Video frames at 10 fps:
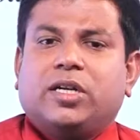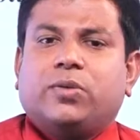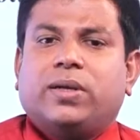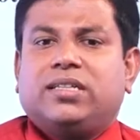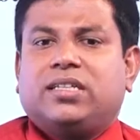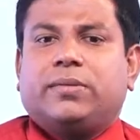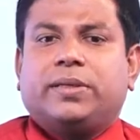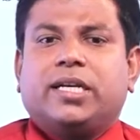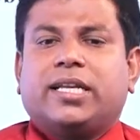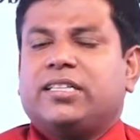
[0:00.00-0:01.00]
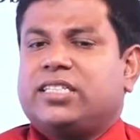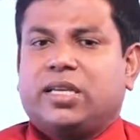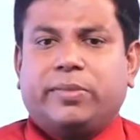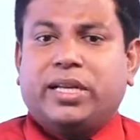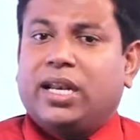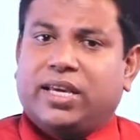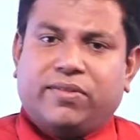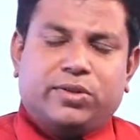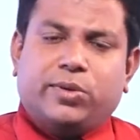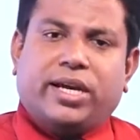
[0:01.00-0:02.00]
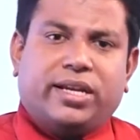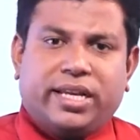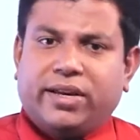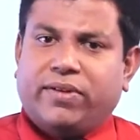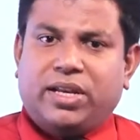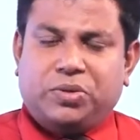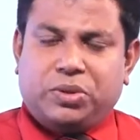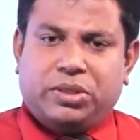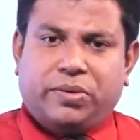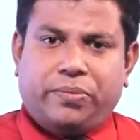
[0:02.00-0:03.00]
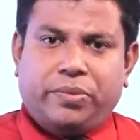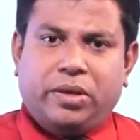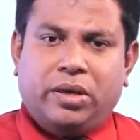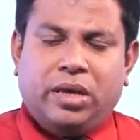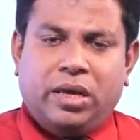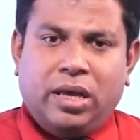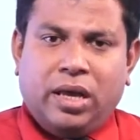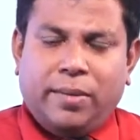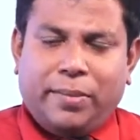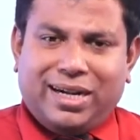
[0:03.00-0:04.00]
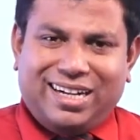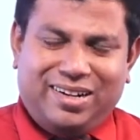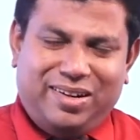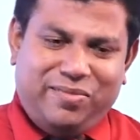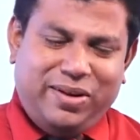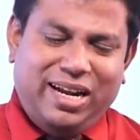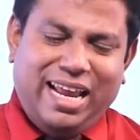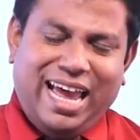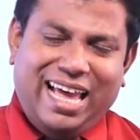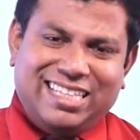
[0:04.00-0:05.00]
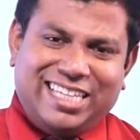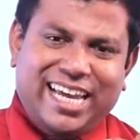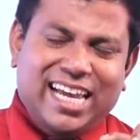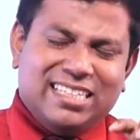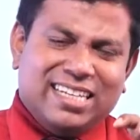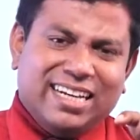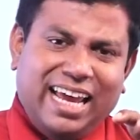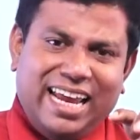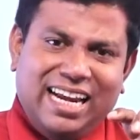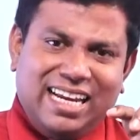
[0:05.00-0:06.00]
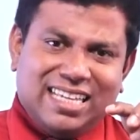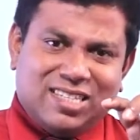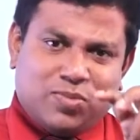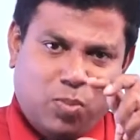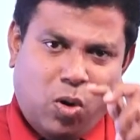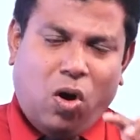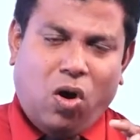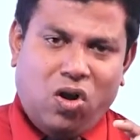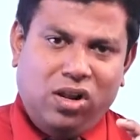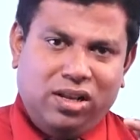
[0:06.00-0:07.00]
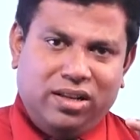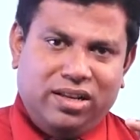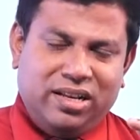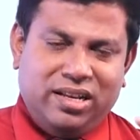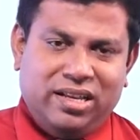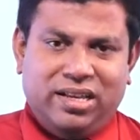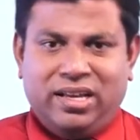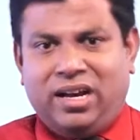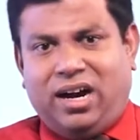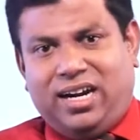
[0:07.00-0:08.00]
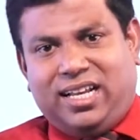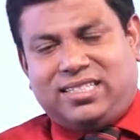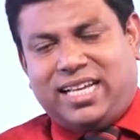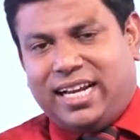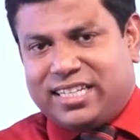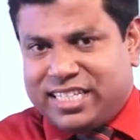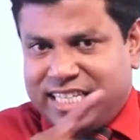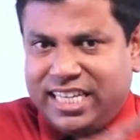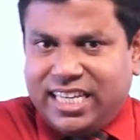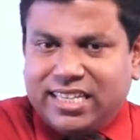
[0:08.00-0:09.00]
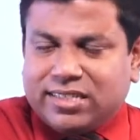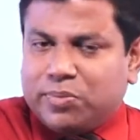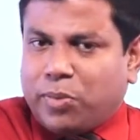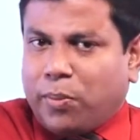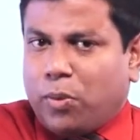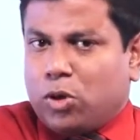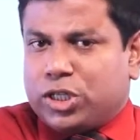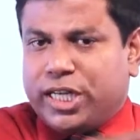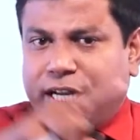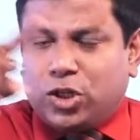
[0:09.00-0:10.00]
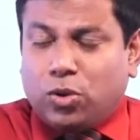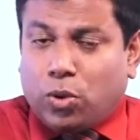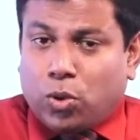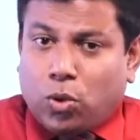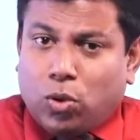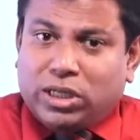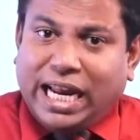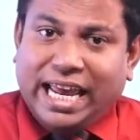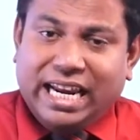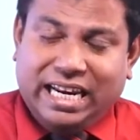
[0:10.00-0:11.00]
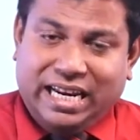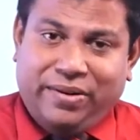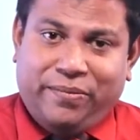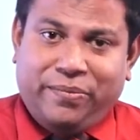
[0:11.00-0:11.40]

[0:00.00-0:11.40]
20 centimeter, 10 centimeter, likewise you can take values. But when change in L is small, understand T is proportionate to root L.